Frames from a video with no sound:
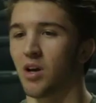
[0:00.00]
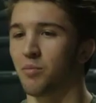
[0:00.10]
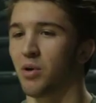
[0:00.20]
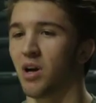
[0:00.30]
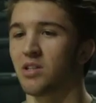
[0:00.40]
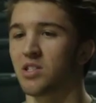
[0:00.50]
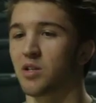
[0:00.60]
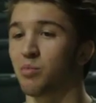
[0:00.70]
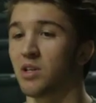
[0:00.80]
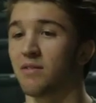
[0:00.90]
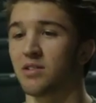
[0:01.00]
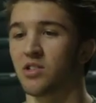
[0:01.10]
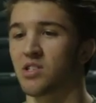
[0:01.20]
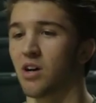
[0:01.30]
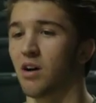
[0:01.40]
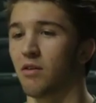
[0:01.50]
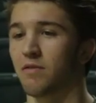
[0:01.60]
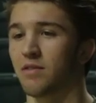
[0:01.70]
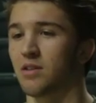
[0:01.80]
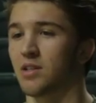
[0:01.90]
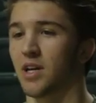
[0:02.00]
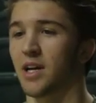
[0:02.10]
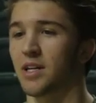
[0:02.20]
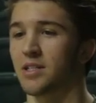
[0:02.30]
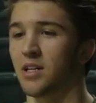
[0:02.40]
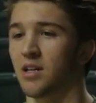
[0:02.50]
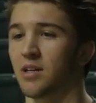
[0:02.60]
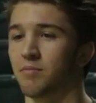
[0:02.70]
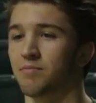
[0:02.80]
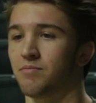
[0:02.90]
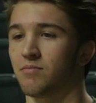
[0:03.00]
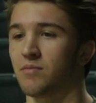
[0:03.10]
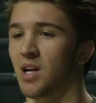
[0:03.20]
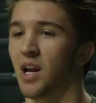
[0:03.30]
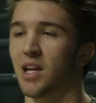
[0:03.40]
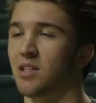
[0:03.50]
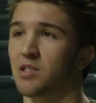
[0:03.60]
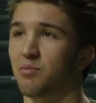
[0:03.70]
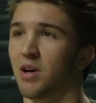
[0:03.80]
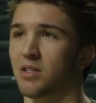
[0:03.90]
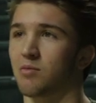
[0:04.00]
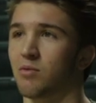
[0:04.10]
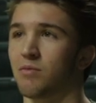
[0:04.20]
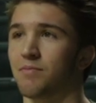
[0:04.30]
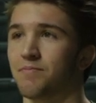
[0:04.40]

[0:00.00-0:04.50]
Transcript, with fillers: Probably just to believe in yourself and um, that anything's possible.